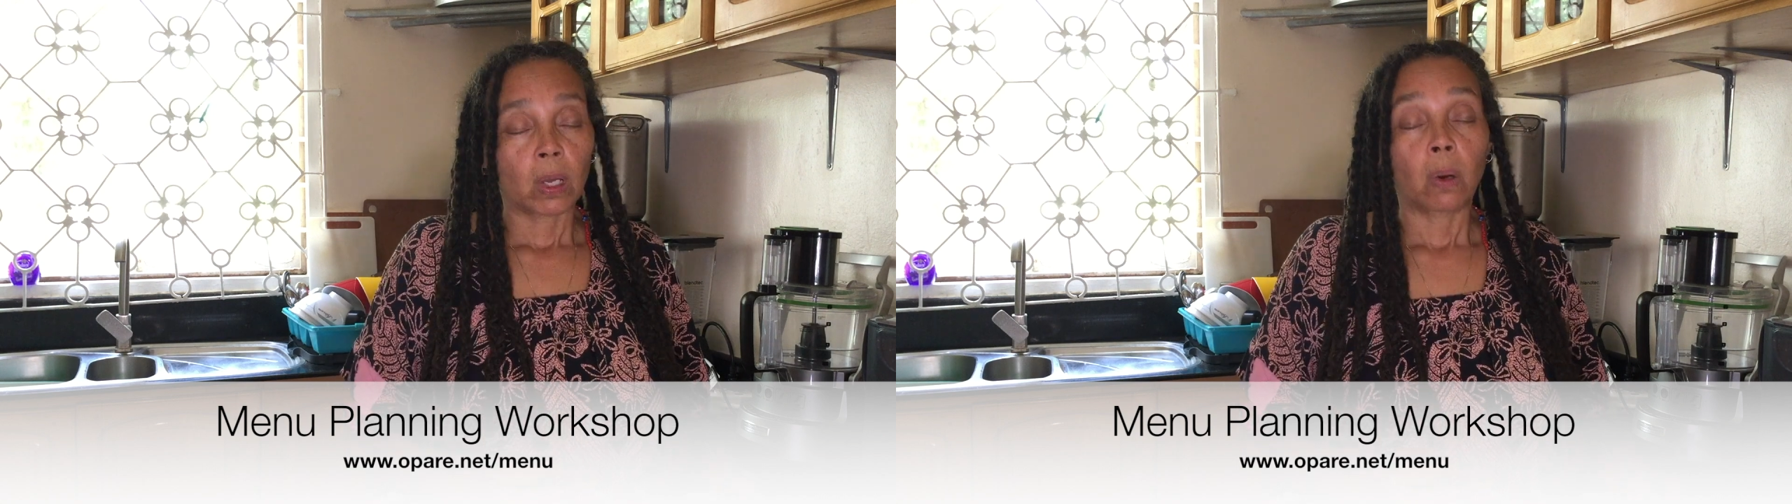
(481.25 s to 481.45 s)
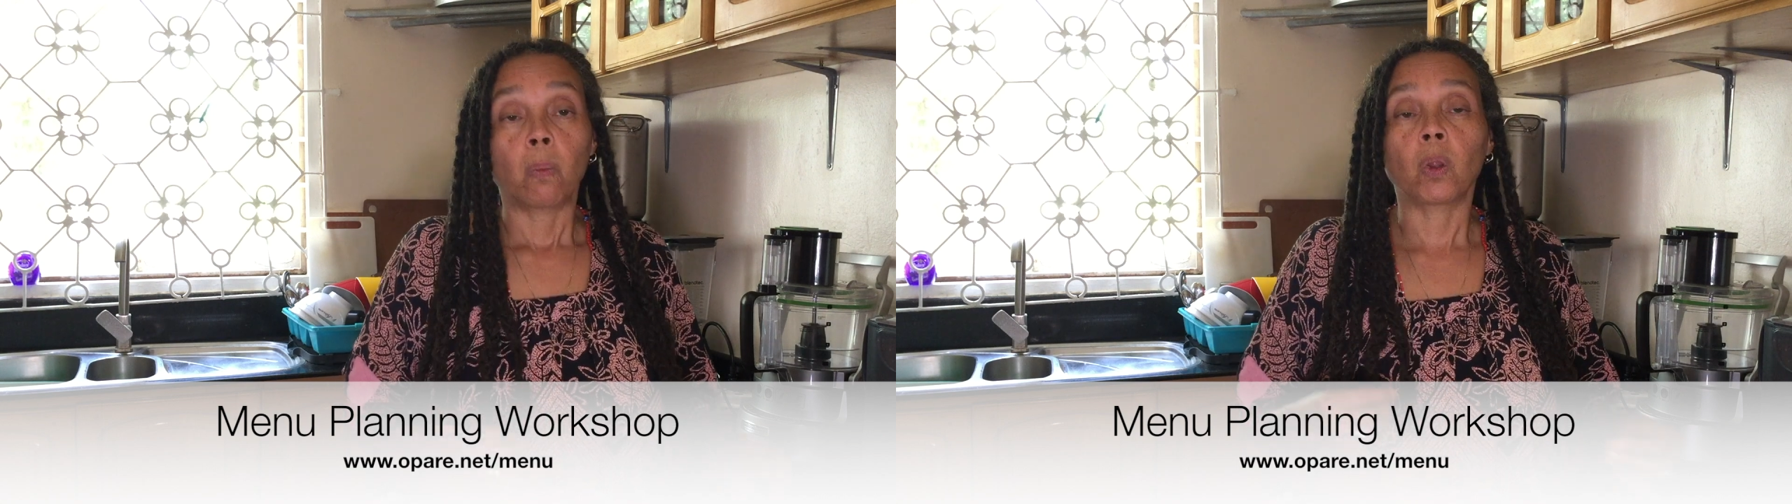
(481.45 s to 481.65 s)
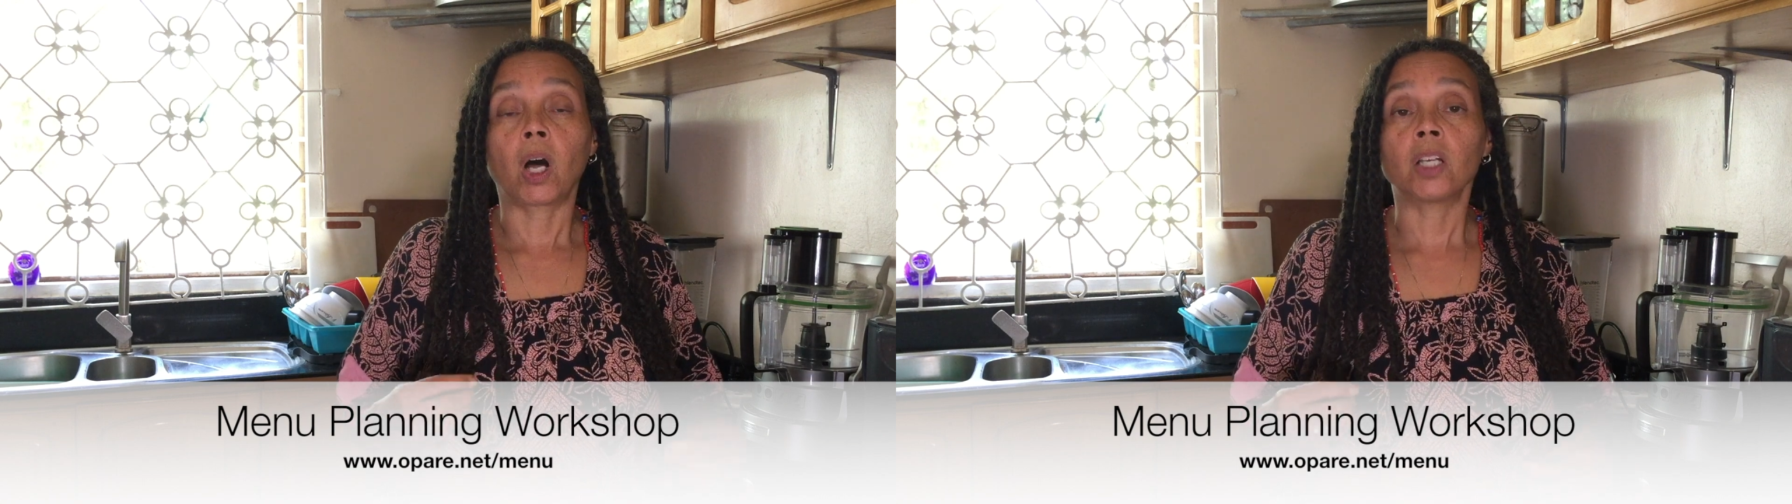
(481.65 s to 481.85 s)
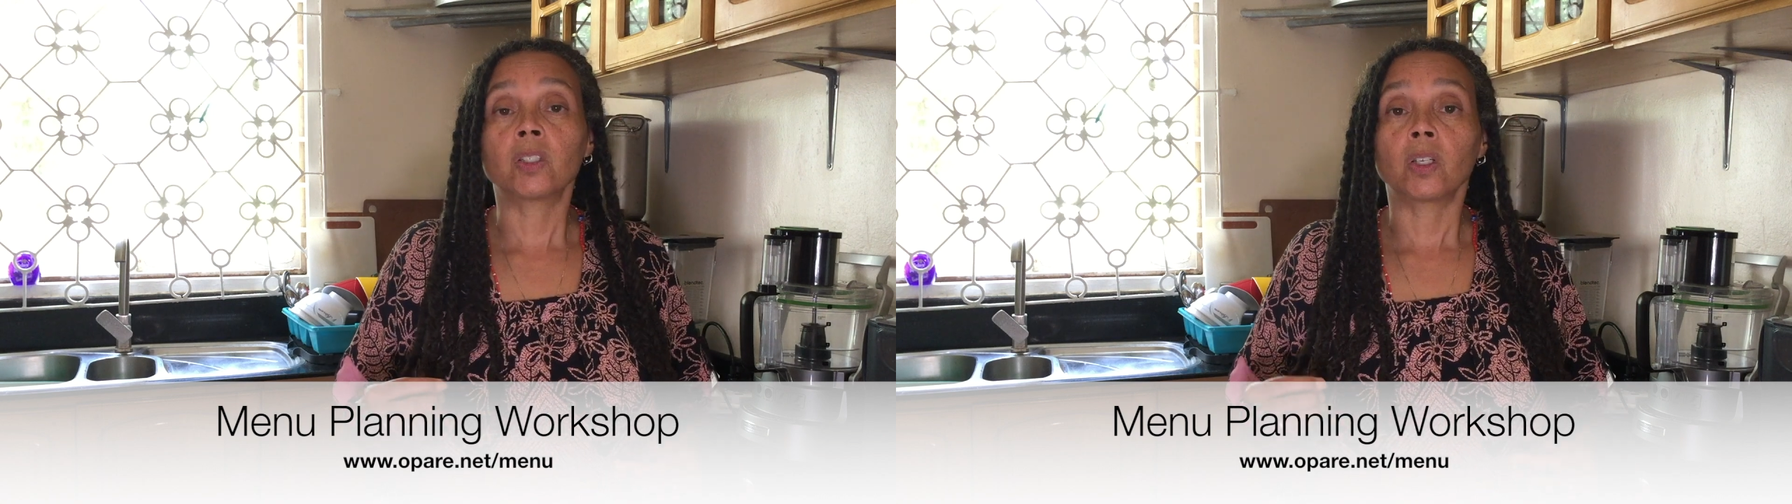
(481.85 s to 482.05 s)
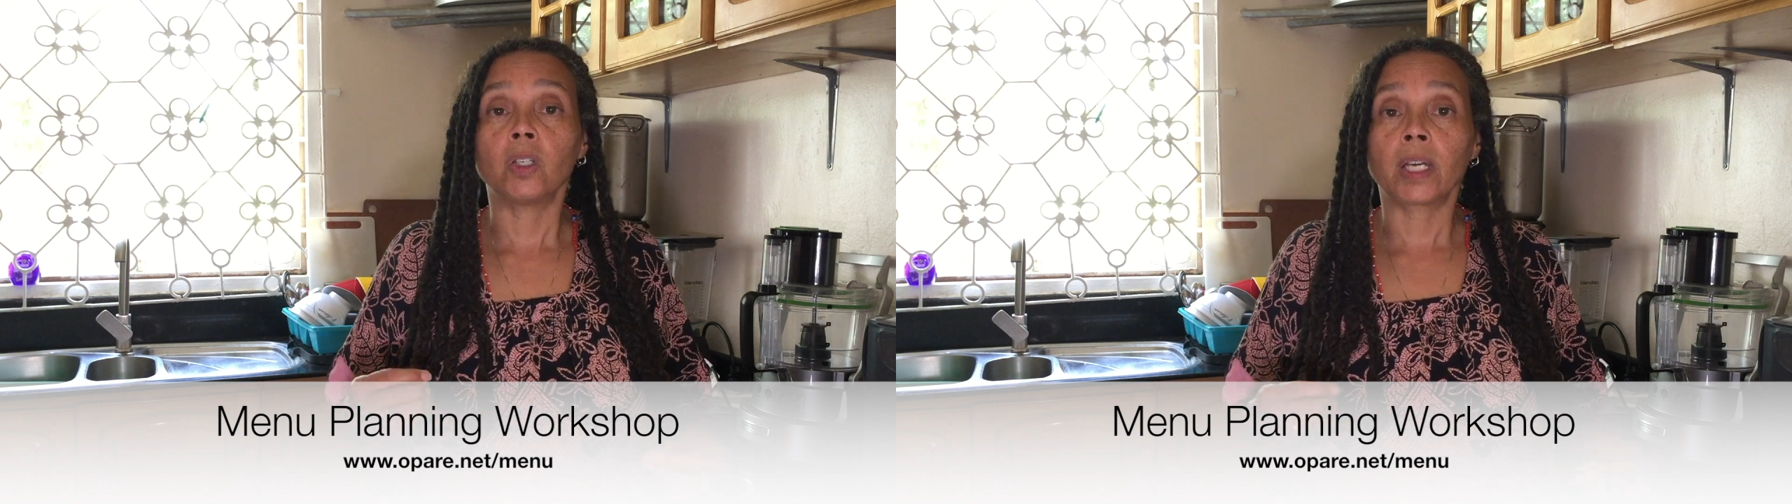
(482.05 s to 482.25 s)
We'll
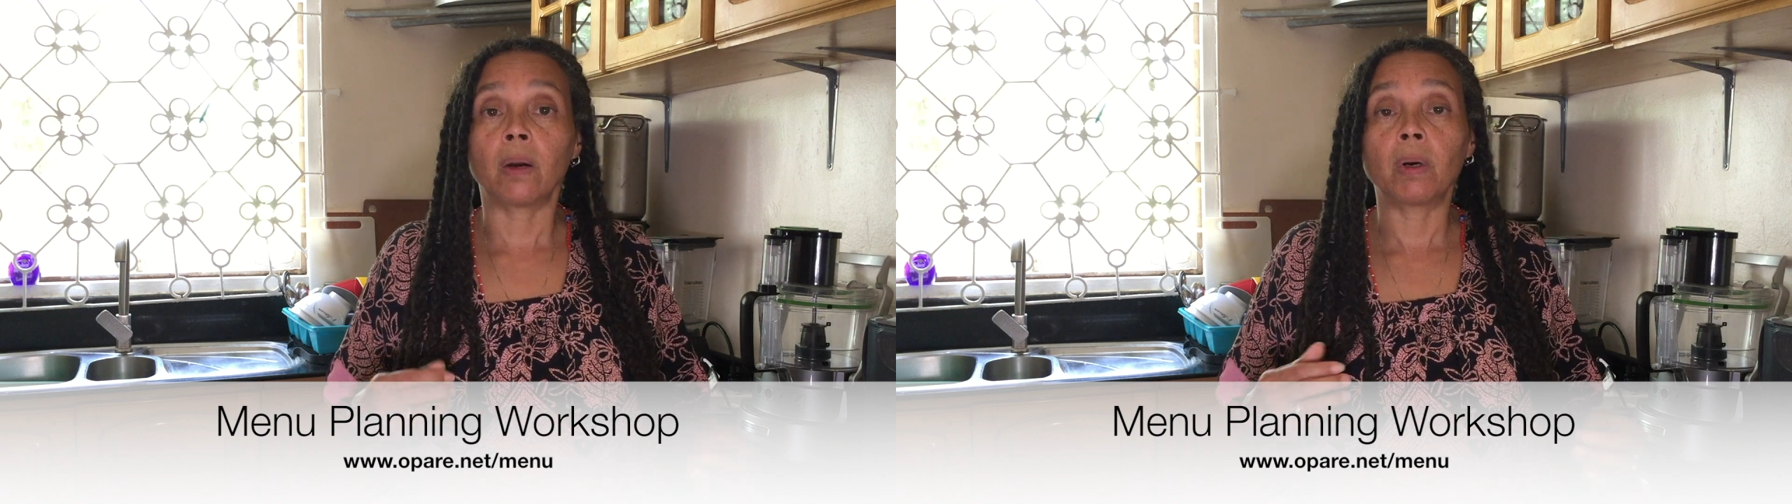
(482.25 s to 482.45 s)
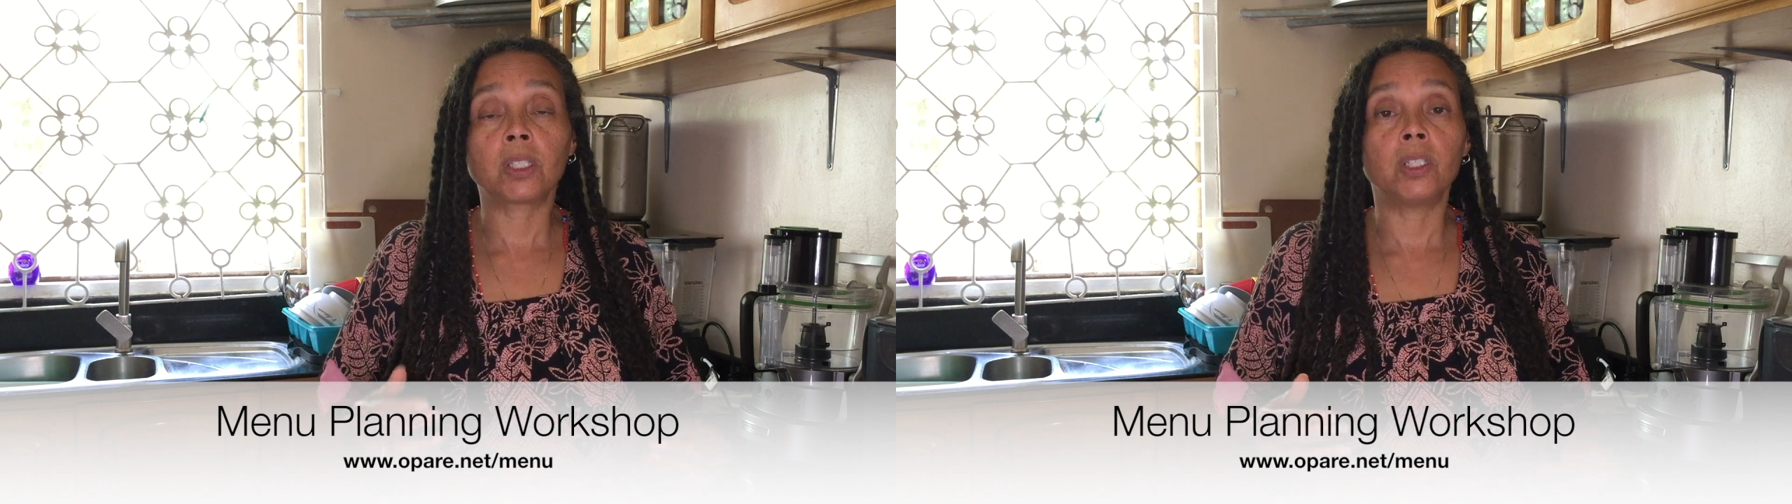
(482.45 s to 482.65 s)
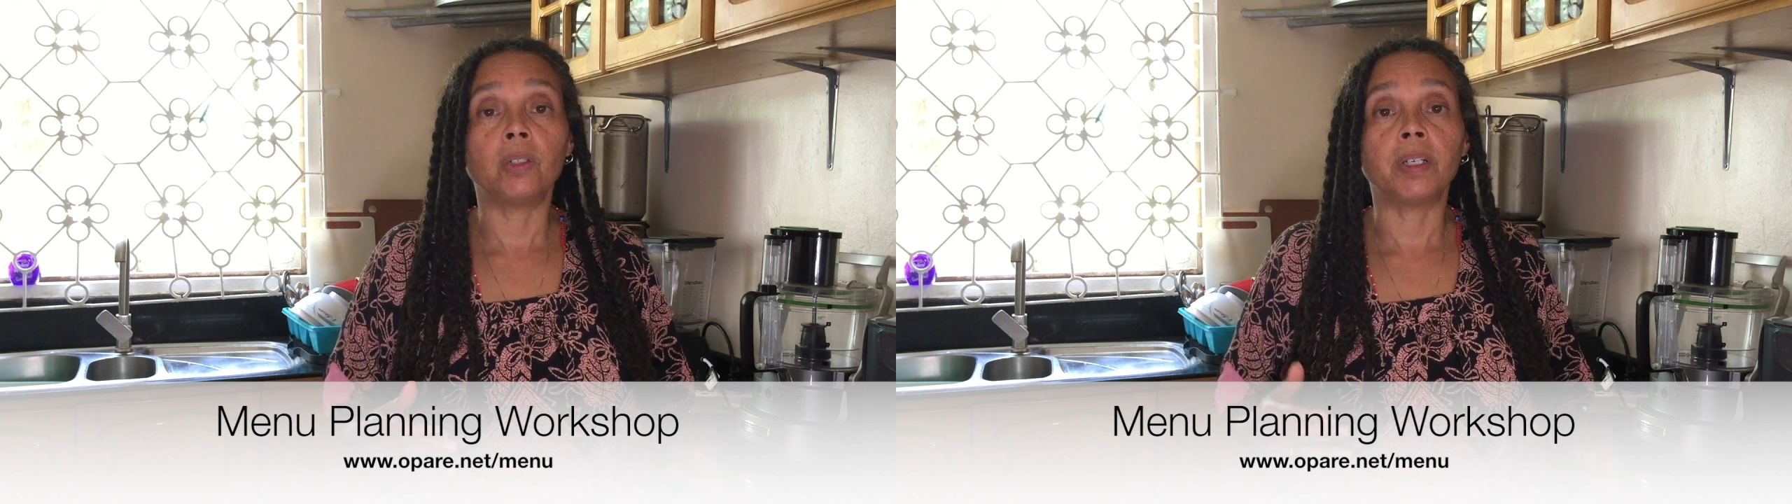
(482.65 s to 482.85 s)
also look at what to do